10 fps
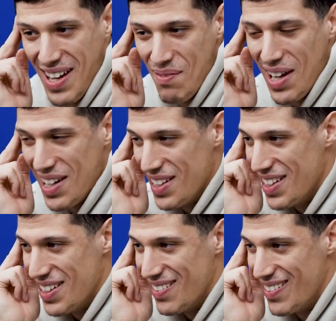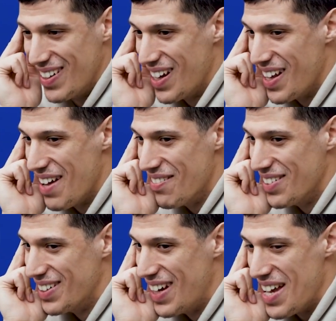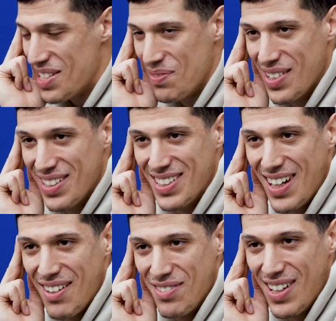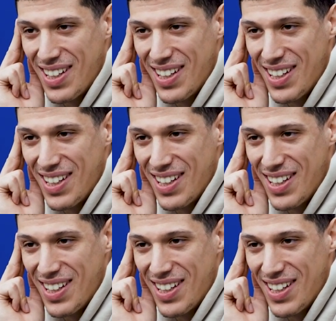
anybody didn't really ever ask me stuff